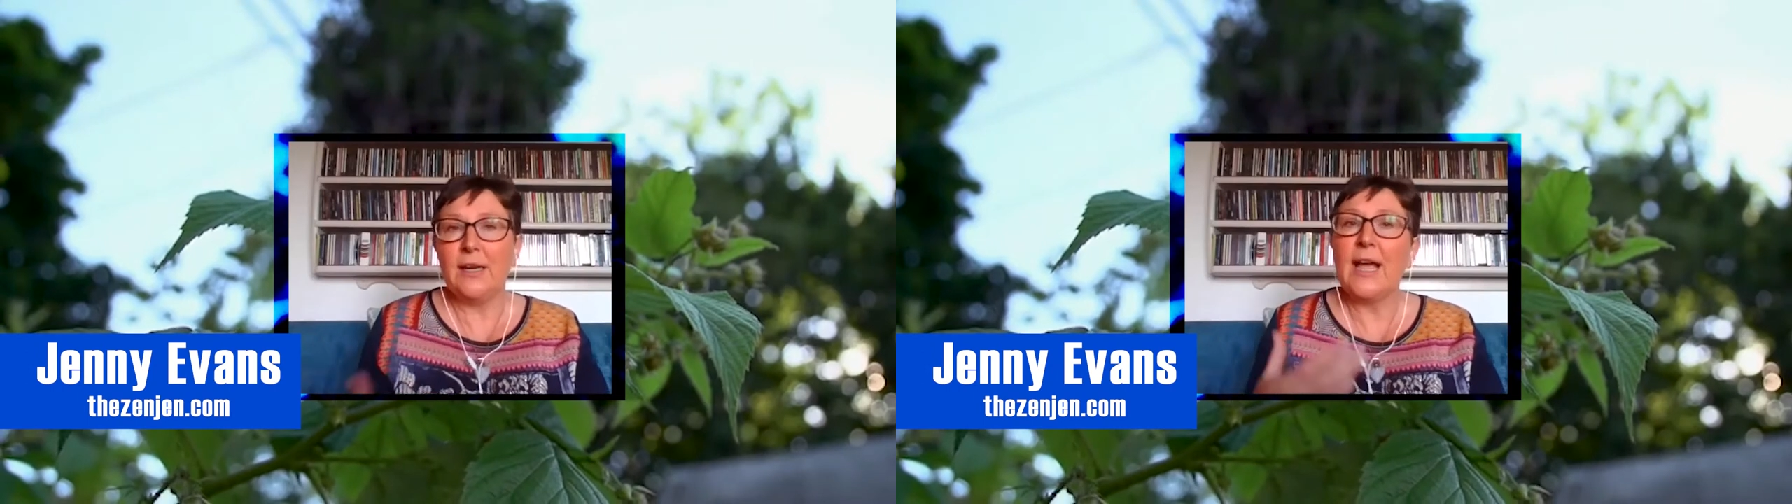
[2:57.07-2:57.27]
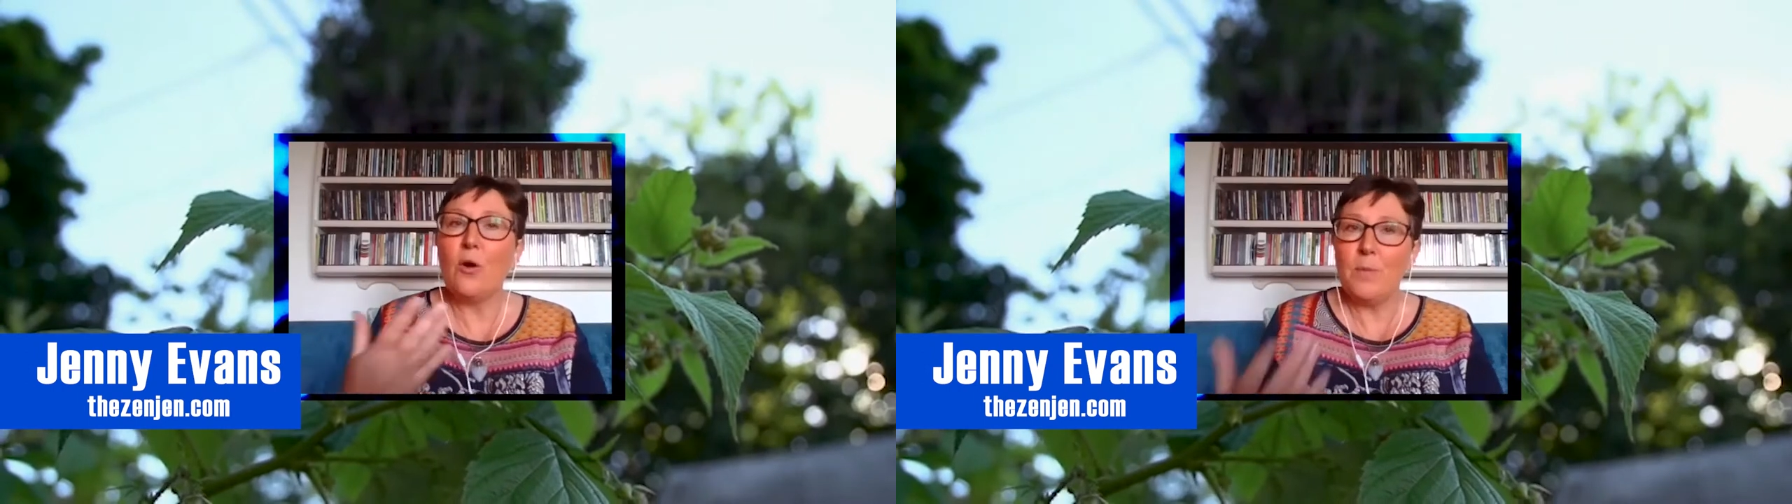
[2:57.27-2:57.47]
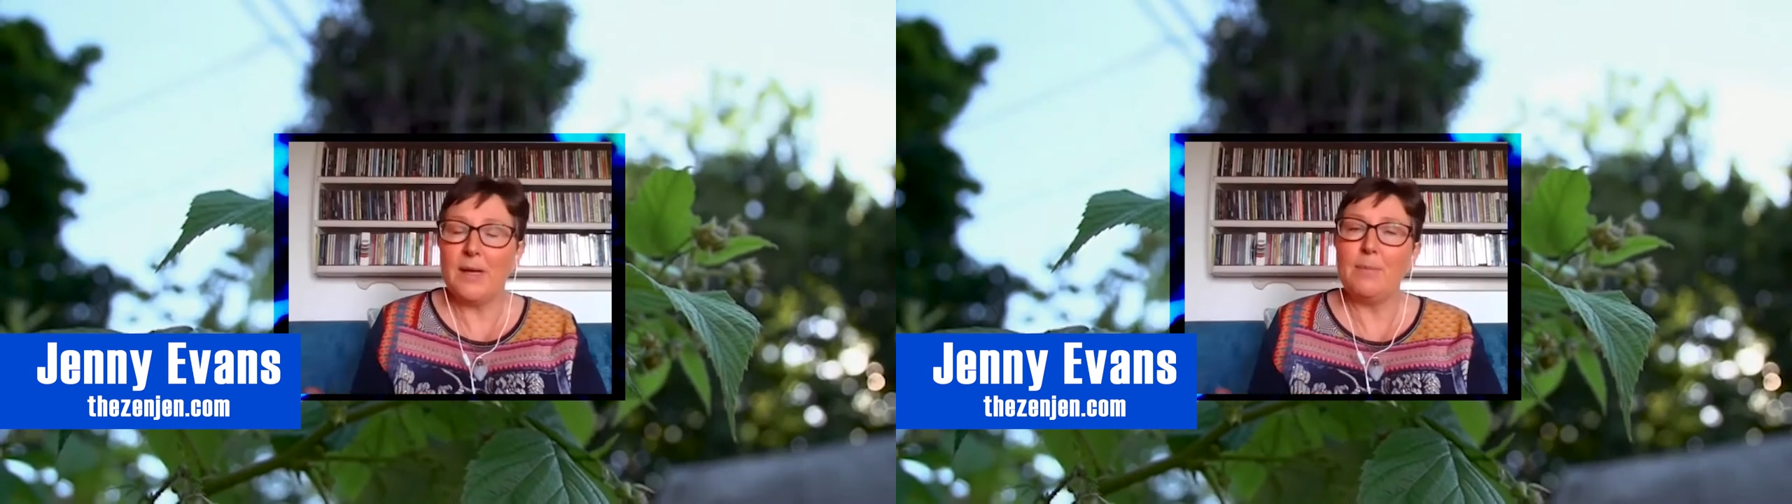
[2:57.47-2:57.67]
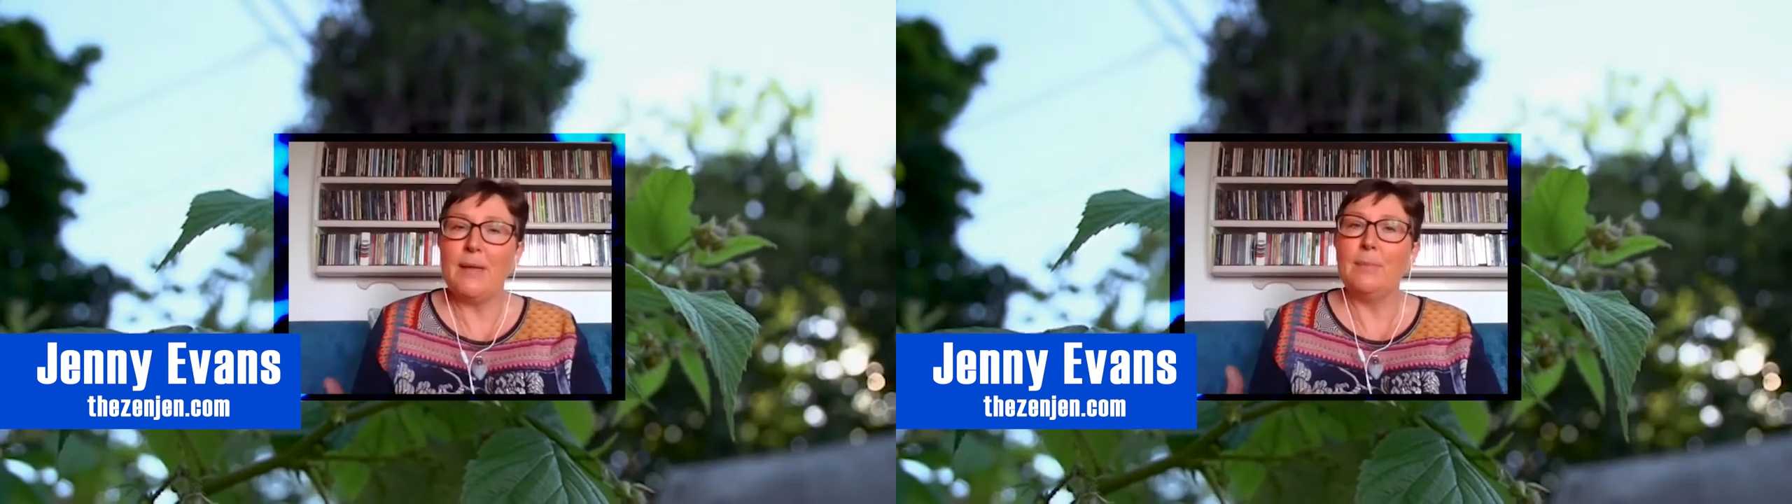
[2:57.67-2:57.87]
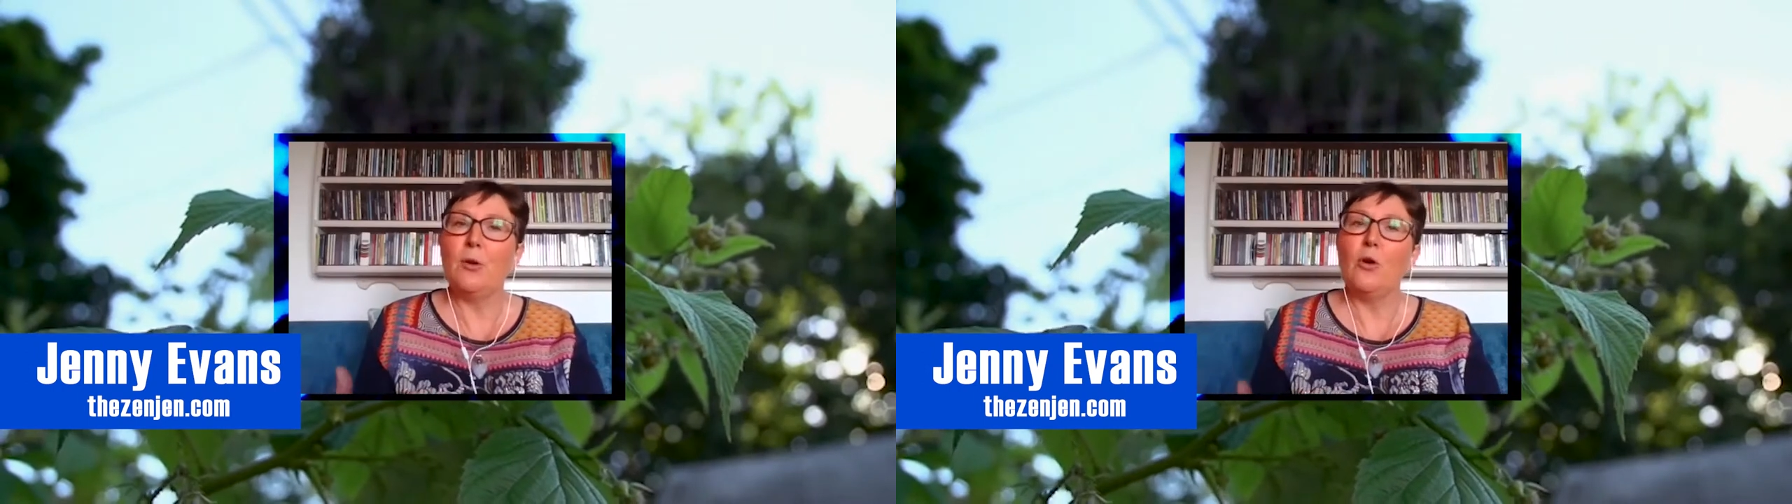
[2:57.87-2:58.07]
and helping
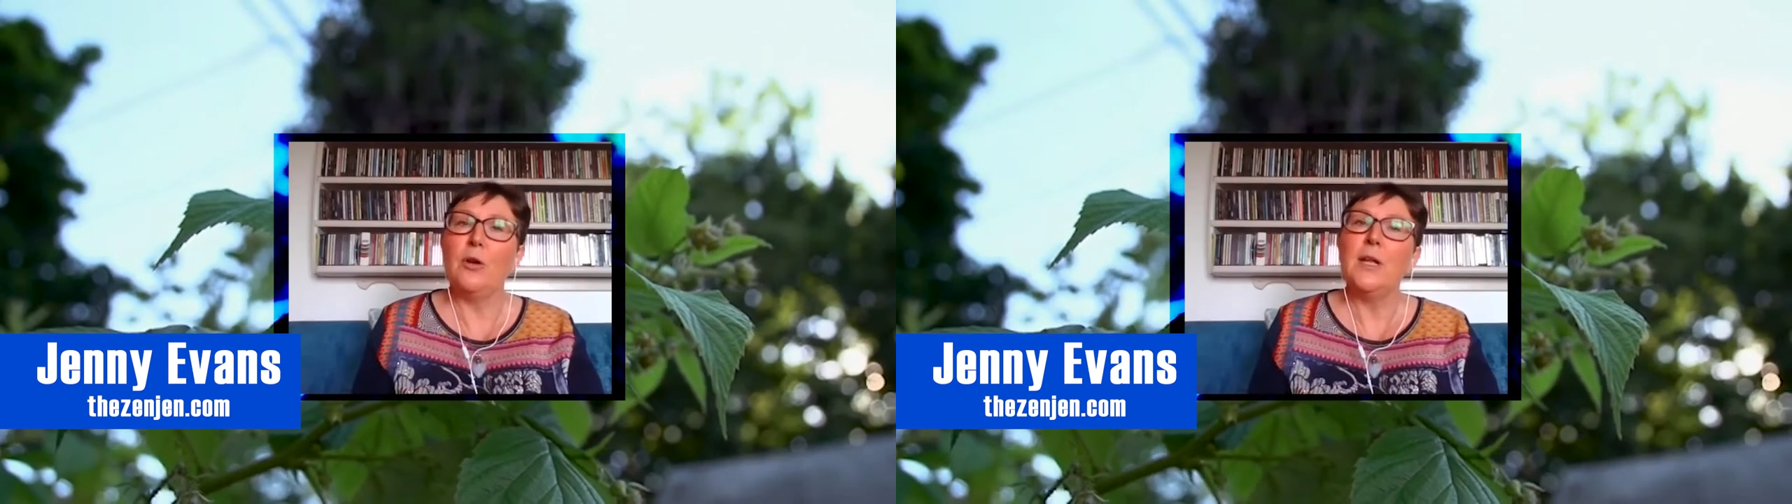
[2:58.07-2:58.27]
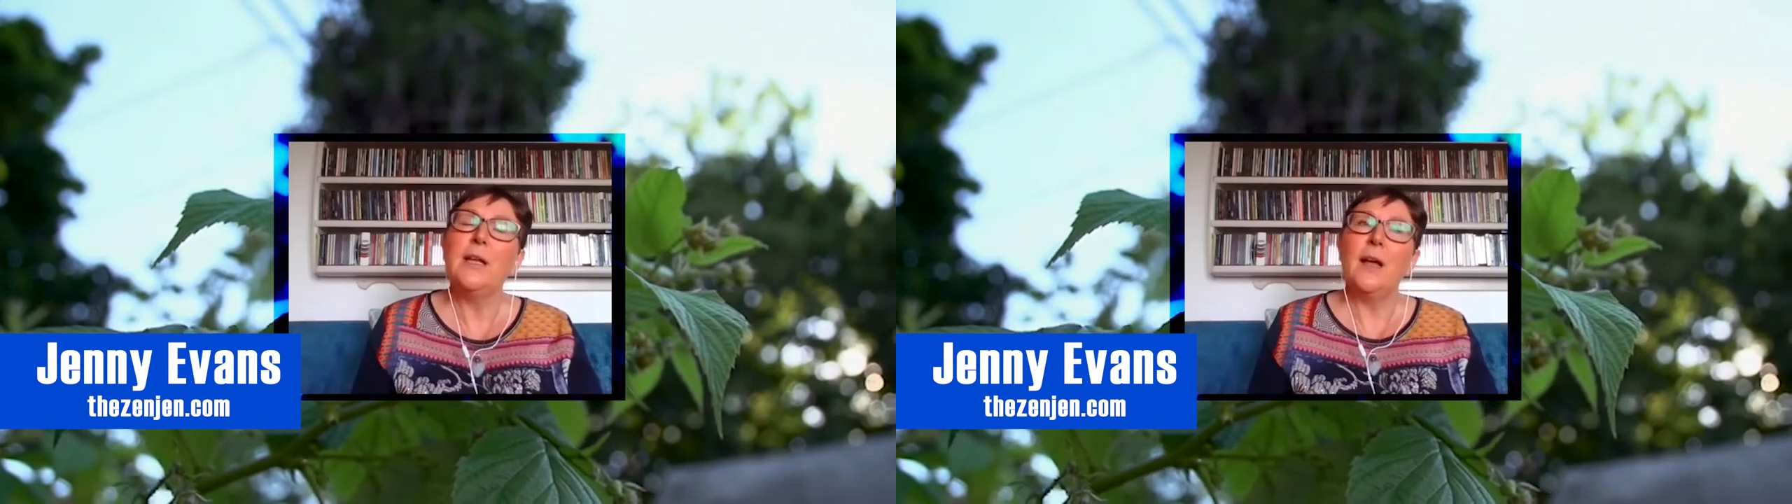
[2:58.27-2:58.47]
people on,